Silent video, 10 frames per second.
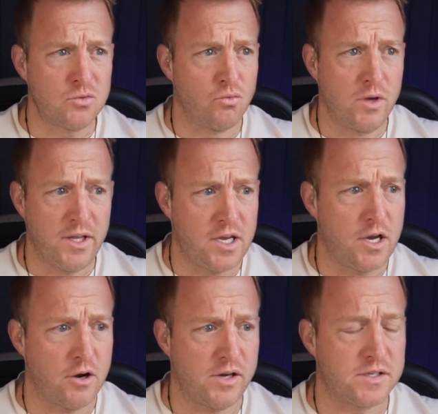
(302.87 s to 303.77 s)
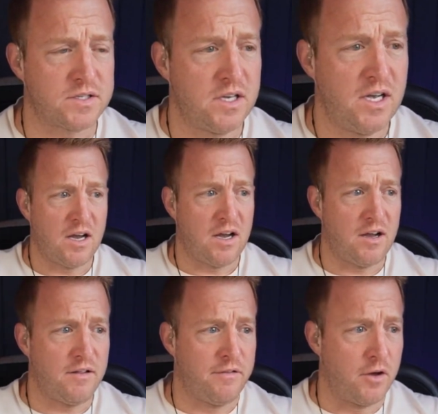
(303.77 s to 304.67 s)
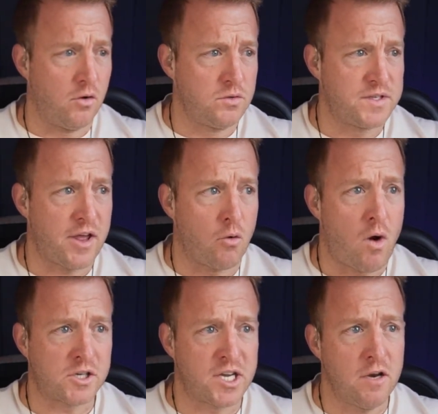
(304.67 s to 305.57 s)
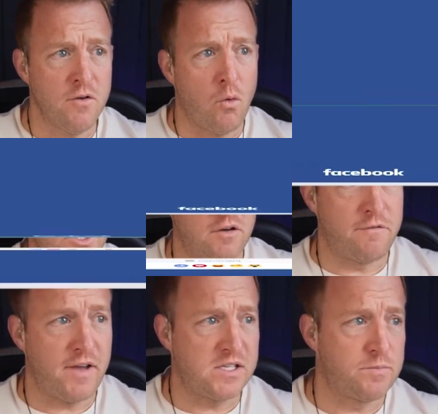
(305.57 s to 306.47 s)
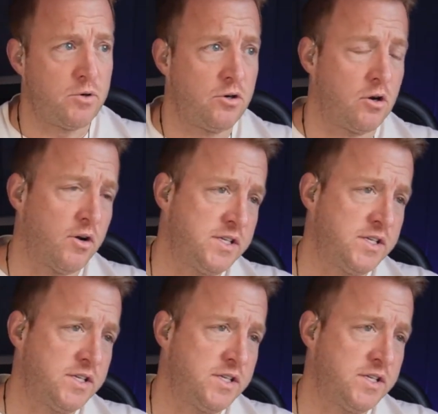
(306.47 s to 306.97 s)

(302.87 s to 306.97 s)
just really curious, those that are watching. And if you're watching on Facebook or